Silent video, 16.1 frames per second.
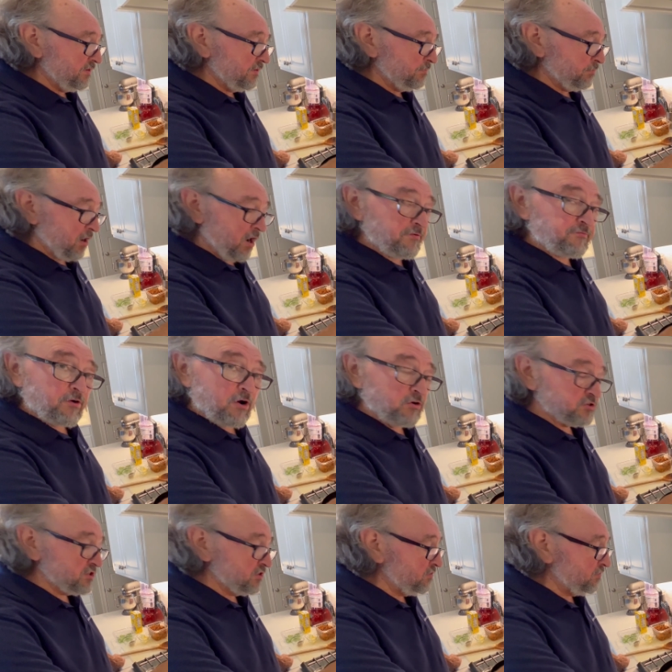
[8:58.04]
bought
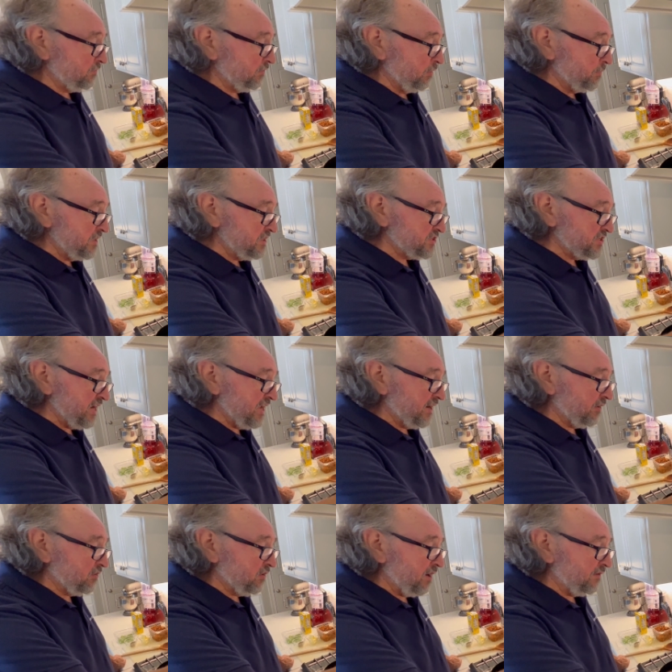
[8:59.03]
frozen Louisiana
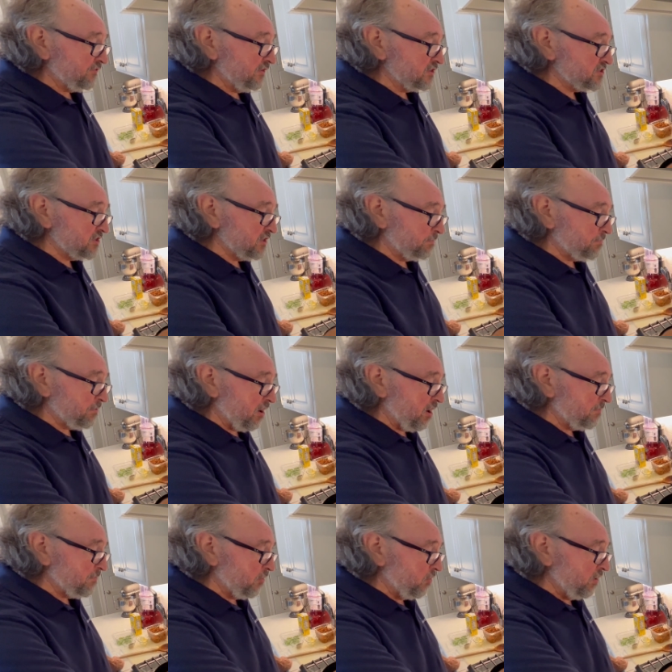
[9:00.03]
crawfish, they're
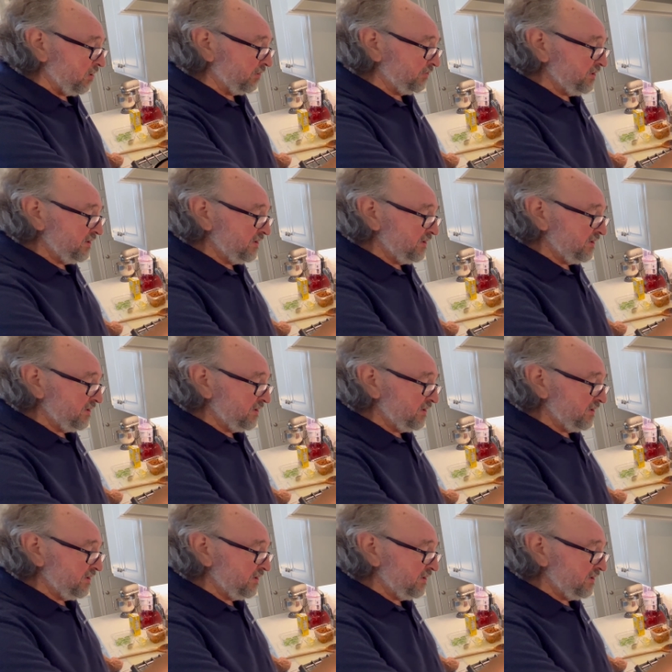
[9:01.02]
parboiled.